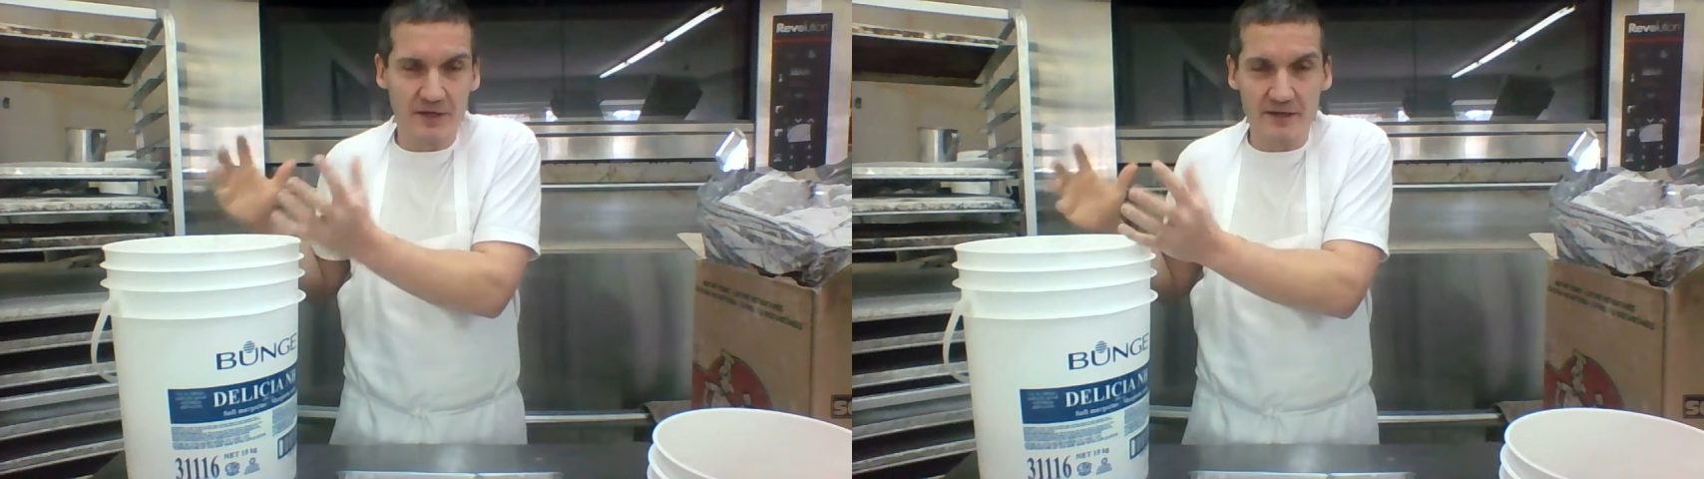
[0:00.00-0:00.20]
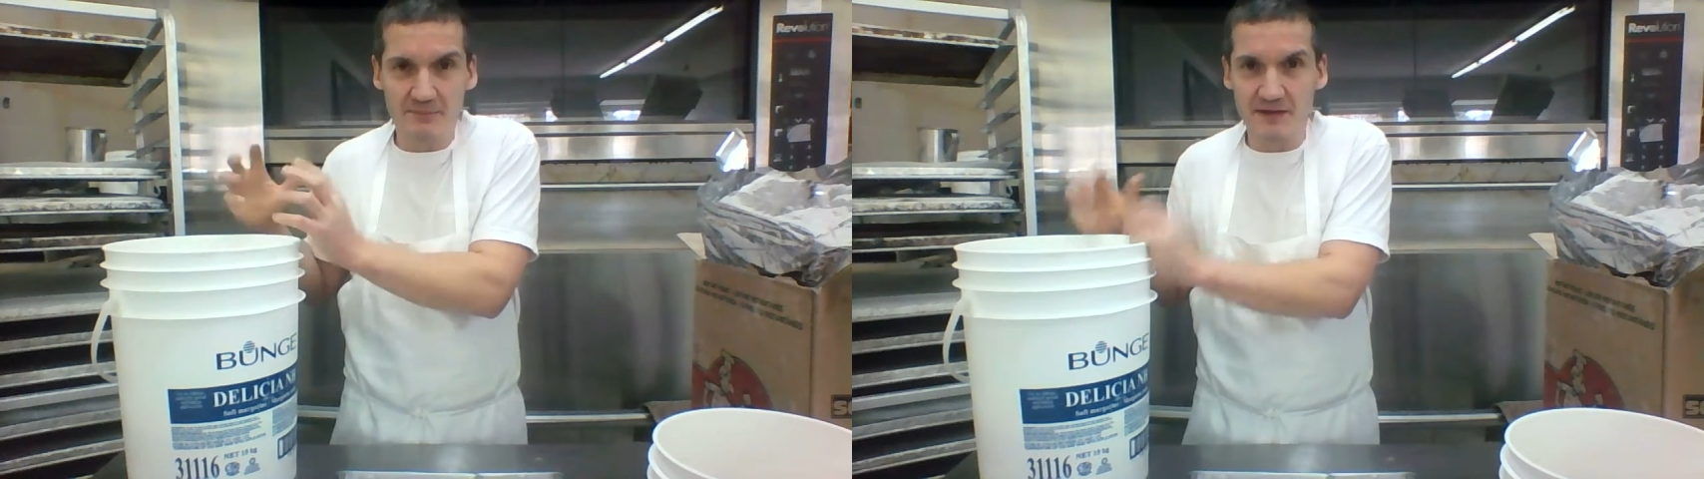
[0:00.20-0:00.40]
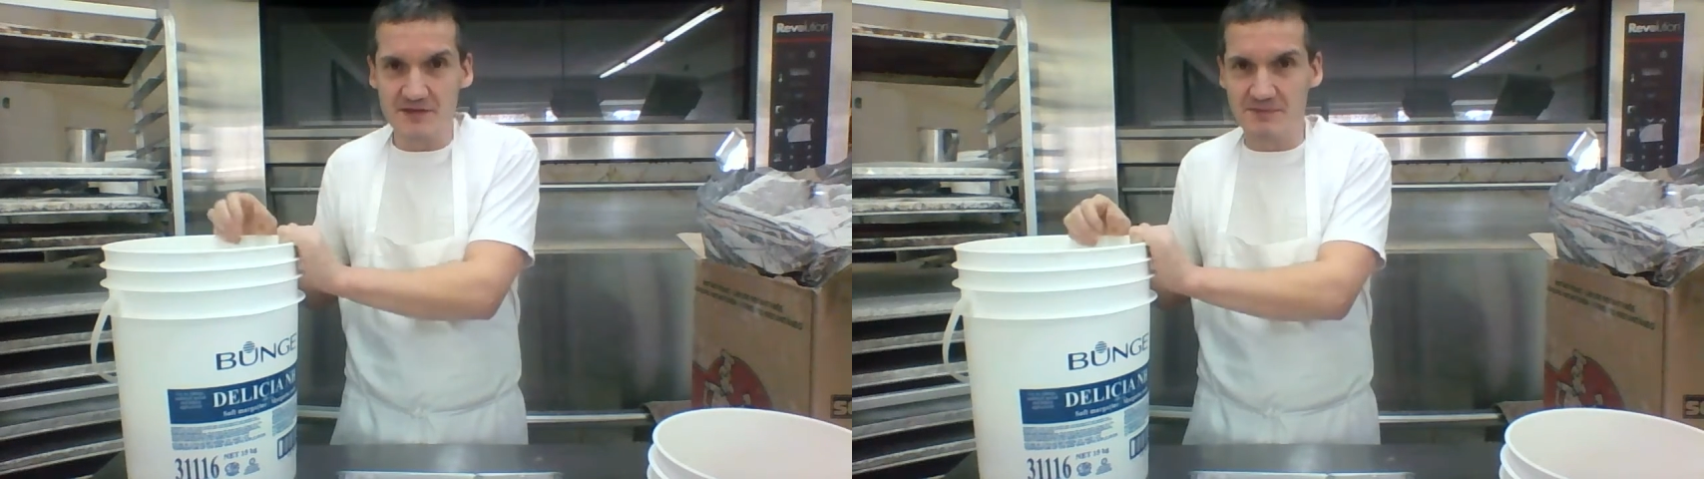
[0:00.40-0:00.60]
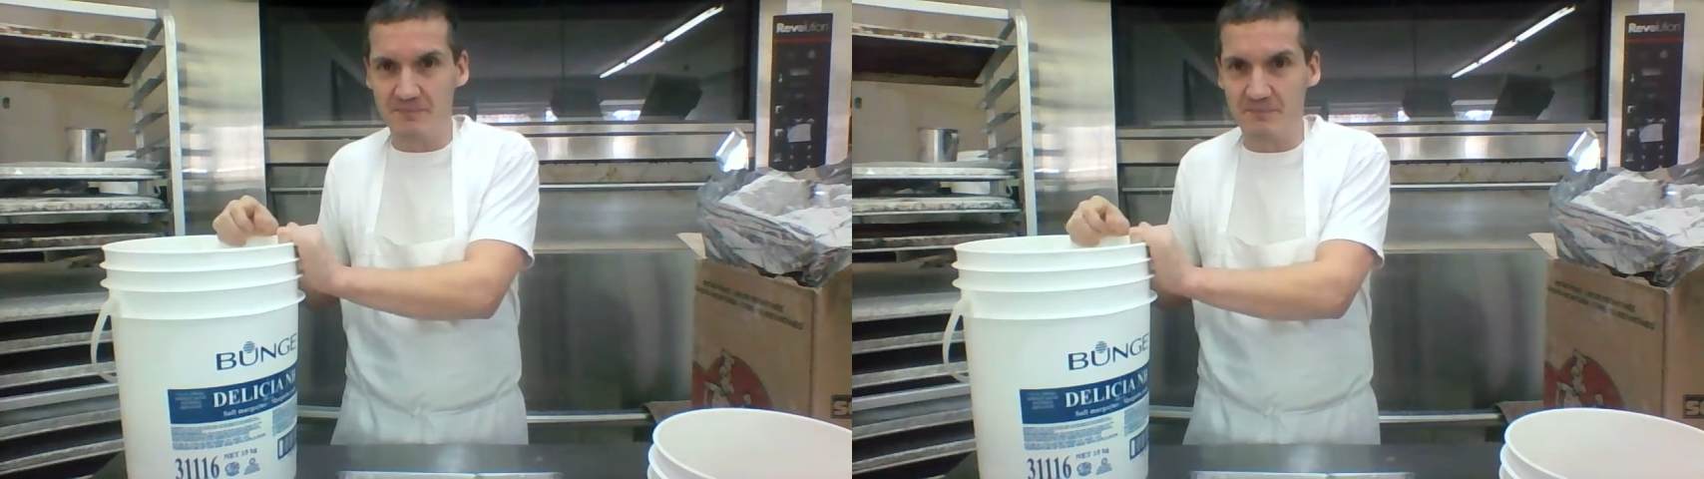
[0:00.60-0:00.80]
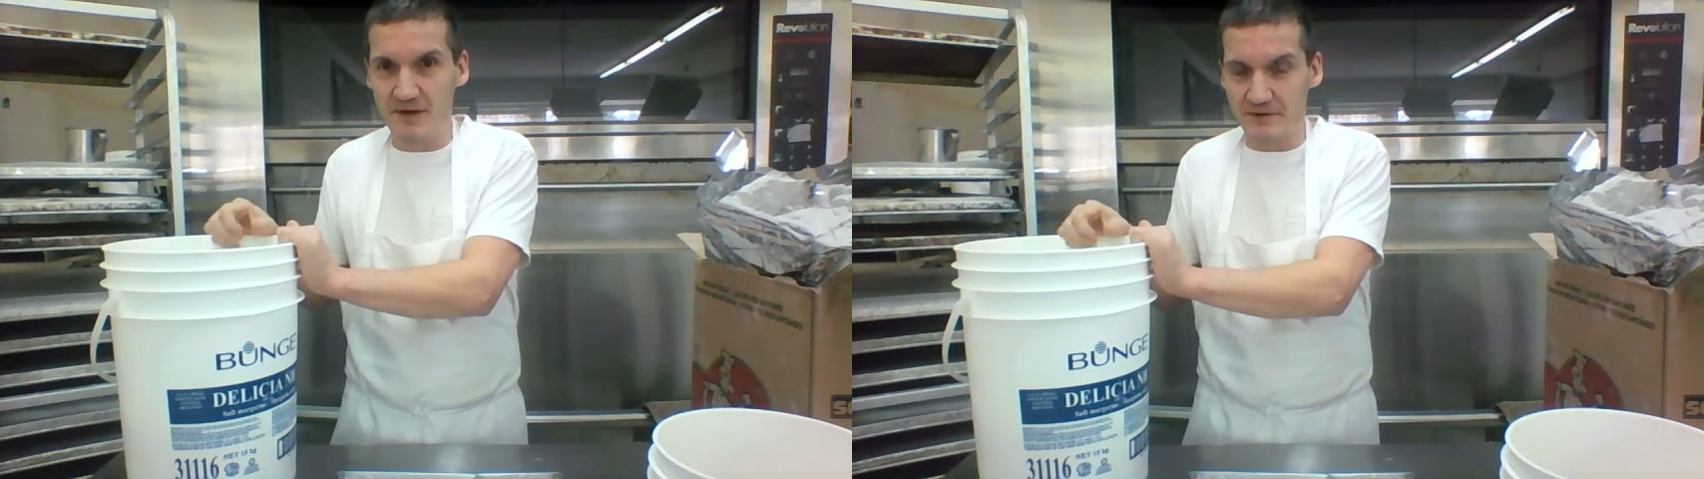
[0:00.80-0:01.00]
and it makes
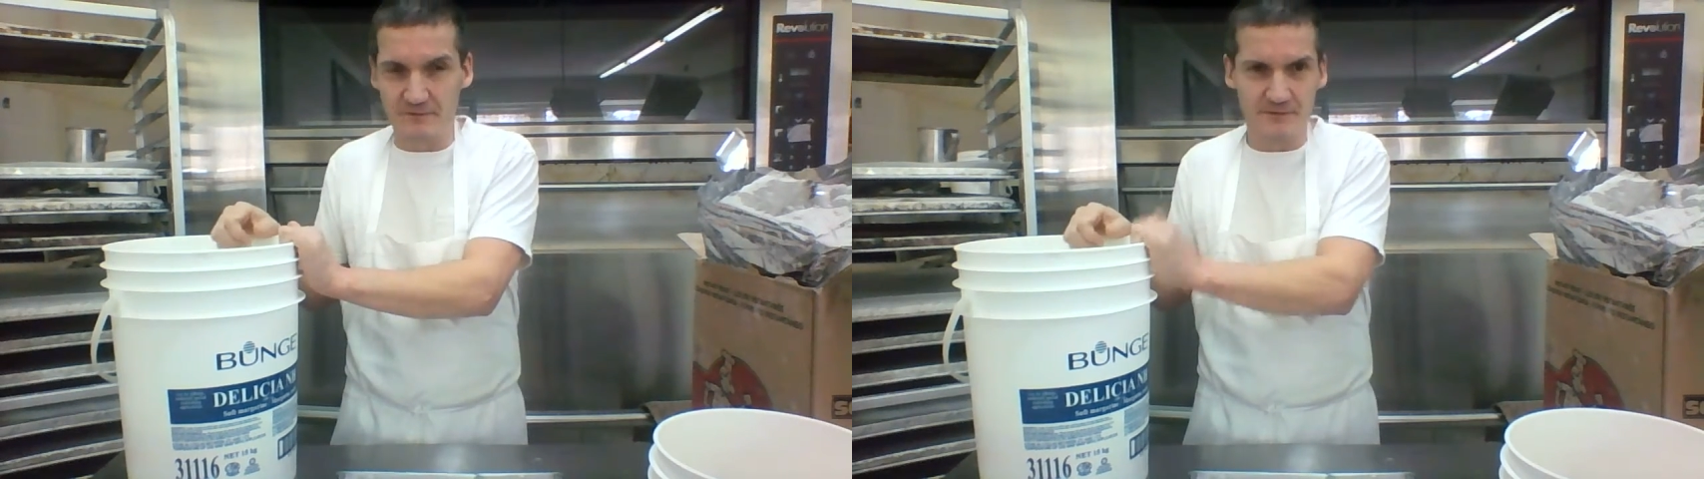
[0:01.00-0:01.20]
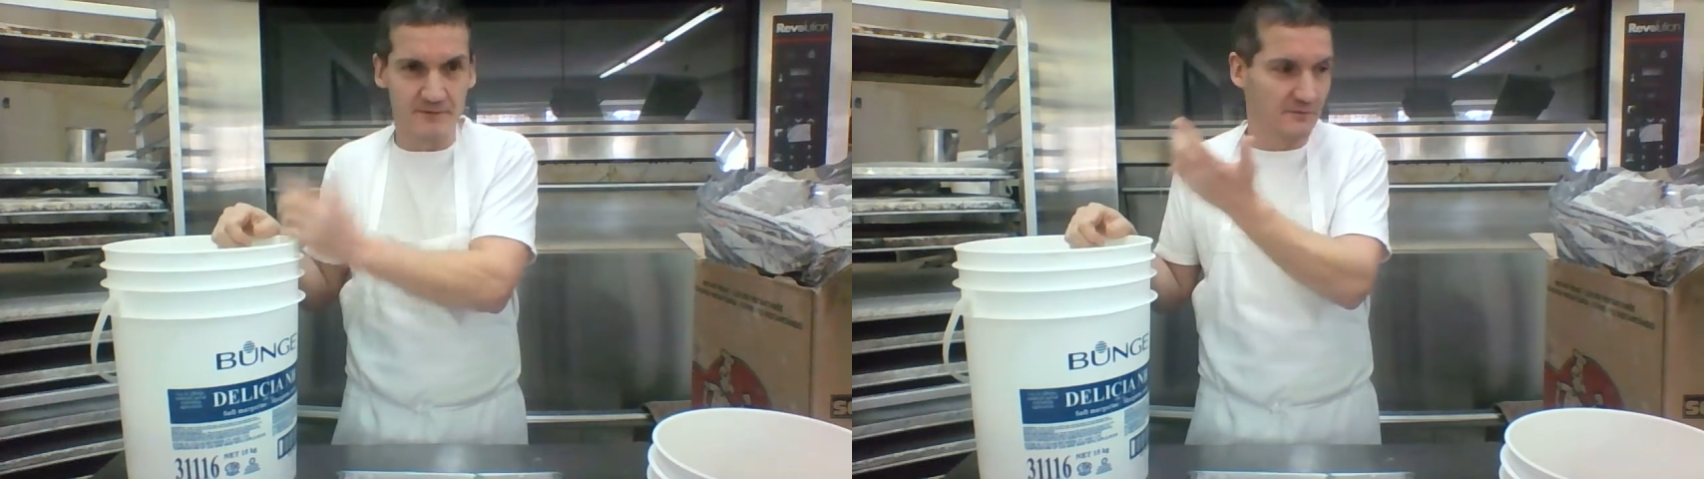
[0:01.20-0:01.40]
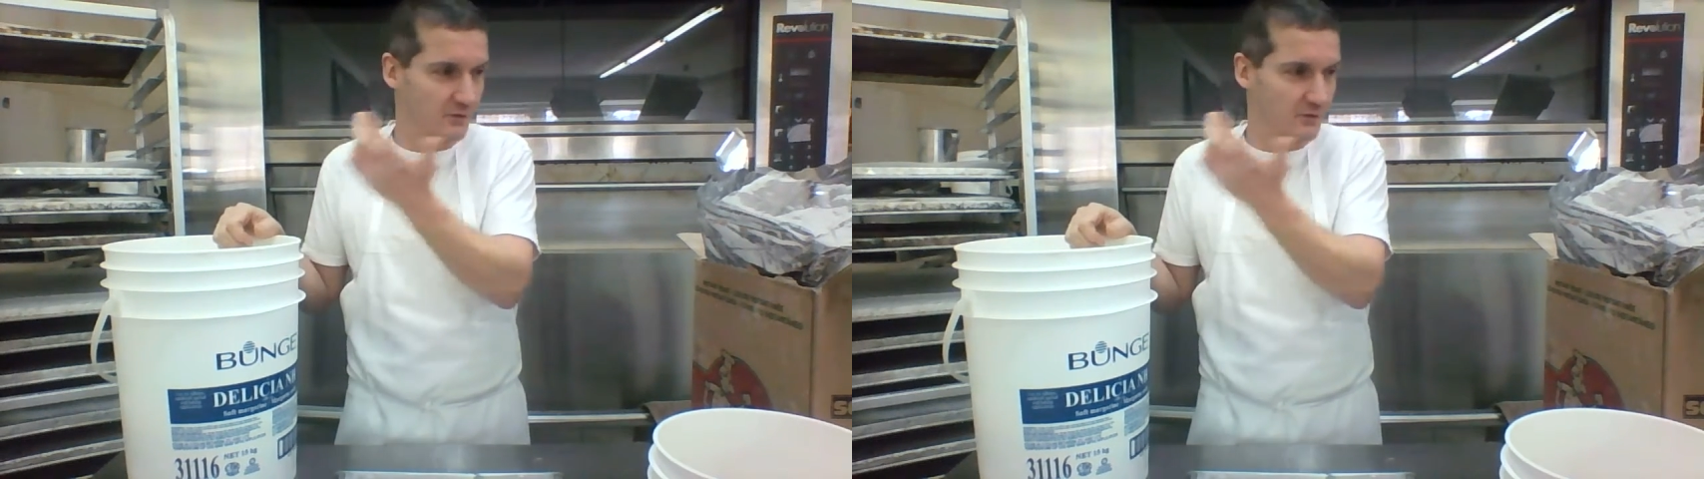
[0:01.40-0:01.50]
better food.